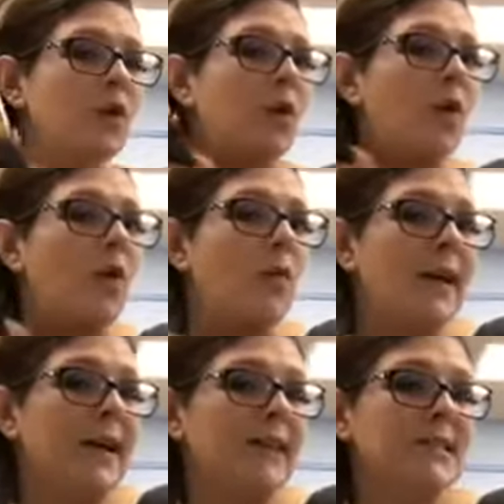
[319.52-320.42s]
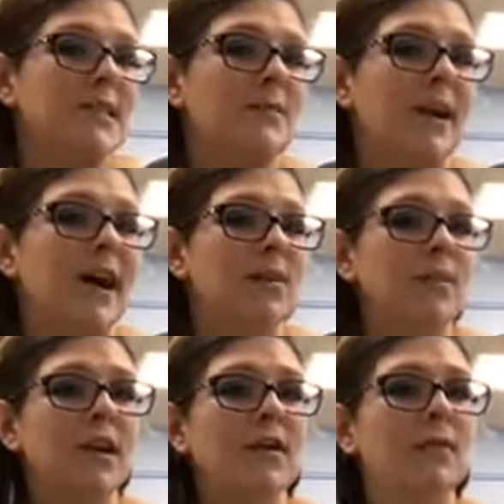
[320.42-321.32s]
whole way down to the bottom
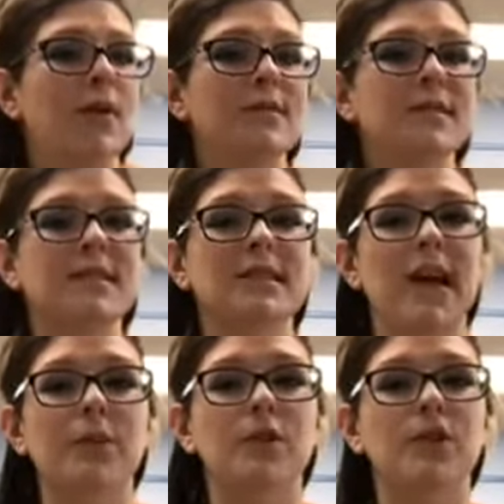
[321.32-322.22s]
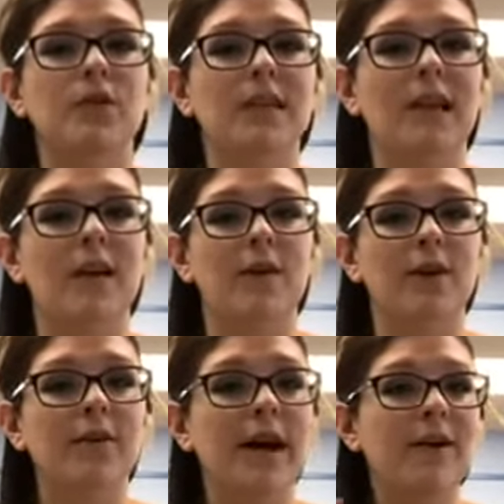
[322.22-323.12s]
here, most of the time when you let that
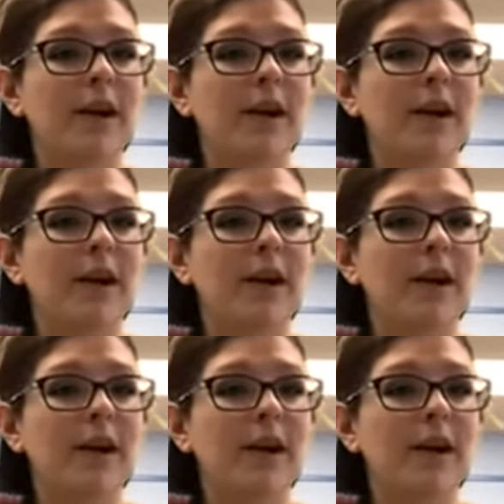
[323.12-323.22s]
curl out,